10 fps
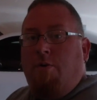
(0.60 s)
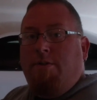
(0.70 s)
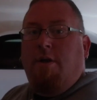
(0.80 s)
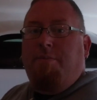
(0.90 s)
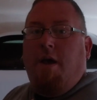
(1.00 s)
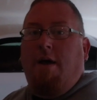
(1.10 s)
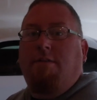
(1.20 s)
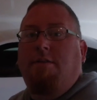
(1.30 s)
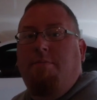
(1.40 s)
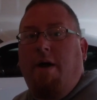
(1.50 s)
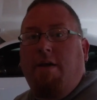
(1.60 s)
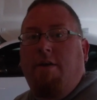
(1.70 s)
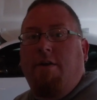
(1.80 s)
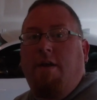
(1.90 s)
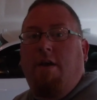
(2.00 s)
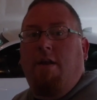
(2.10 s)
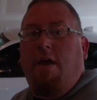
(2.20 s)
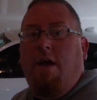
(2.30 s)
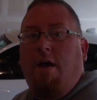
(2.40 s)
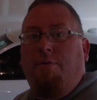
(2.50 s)
What's up, guys? It's Mike here again.
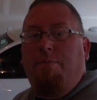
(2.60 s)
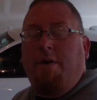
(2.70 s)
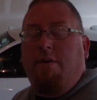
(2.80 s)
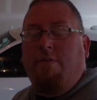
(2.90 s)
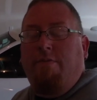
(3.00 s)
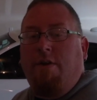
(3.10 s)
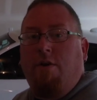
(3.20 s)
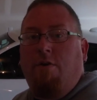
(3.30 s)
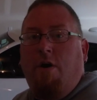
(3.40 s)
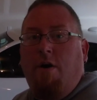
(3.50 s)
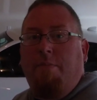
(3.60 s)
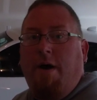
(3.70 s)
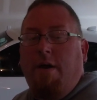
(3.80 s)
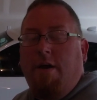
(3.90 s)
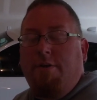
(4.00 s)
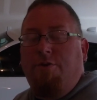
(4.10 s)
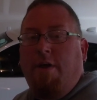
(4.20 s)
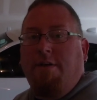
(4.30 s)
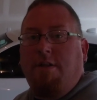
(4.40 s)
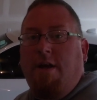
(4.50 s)
I want to make another video on my
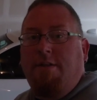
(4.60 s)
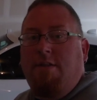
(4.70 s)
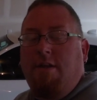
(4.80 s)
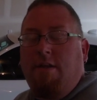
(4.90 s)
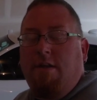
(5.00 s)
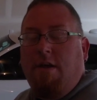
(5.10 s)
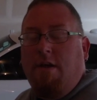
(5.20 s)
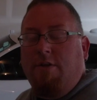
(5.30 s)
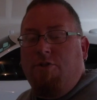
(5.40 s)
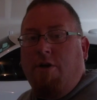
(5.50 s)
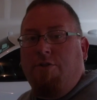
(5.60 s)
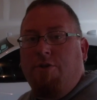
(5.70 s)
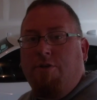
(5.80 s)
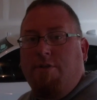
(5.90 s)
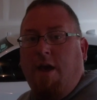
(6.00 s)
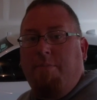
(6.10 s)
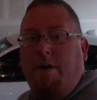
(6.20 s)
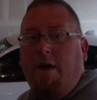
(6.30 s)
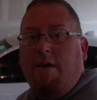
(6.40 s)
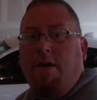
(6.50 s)
2019 Charger Scat
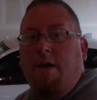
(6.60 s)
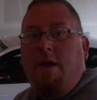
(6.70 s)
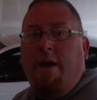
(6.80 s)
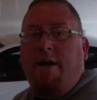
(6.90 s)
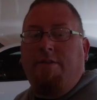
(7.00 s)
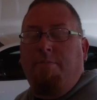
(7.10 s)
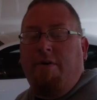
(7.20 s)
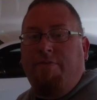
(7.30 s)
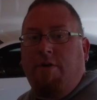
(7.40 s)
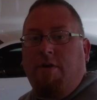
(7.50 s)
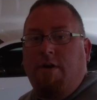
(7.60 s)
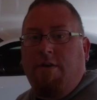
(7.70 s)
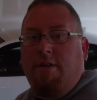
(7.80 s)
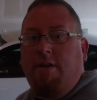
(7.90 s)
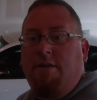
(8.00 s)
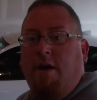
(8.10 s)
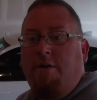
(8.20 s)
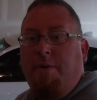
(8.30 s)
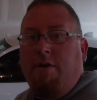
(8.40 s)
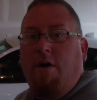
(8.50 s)
Pack. I got the muffler delete
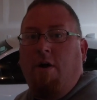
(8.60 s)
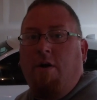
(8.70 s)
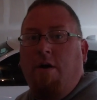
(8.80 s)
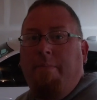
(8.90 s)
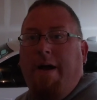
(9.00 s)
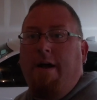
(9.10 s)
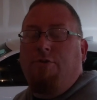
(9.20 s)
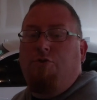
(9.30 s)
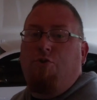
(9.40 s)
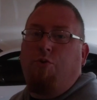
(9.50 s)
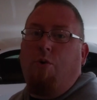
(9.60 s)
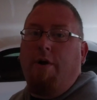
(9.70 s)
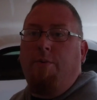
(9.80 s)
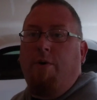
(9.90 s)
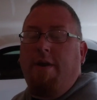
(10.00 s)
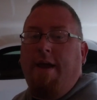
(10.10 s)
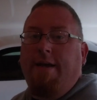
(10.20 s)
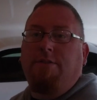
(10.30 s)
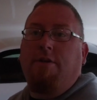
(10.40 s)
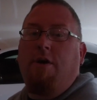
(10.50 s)
done on my car about 21
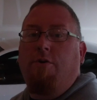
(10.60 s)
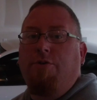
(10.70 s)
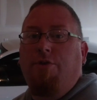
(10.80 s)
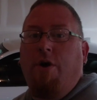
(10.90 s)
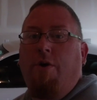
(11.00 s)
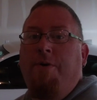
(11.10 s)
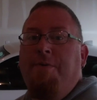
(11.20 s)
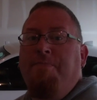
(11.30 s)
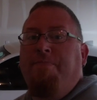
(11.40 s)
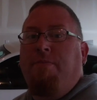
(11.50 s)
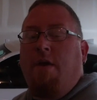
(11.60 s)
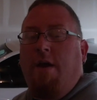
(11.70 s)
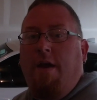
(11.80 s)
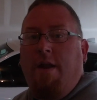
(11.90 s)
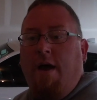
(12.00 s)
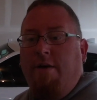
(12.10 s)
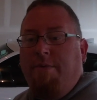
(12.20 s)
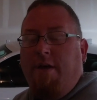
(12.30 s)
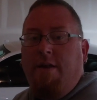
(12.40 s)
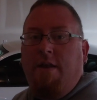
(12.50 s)
days ago or so, and I've
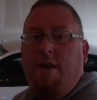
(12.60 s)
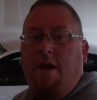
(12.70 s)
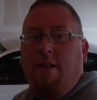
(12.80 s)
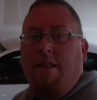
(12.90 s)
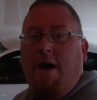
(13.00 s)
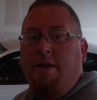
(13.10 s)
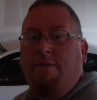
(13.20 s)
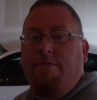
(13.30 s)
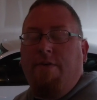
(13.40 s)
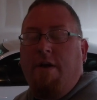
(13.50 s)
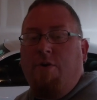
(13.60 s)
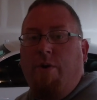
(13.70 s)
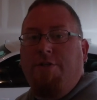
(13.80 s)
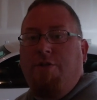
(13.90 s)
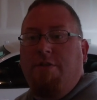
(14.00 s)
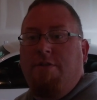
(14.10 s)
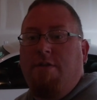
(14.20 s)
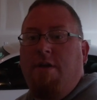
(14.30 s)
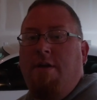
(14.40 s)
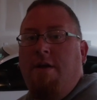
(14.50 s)
been getting a lot of questions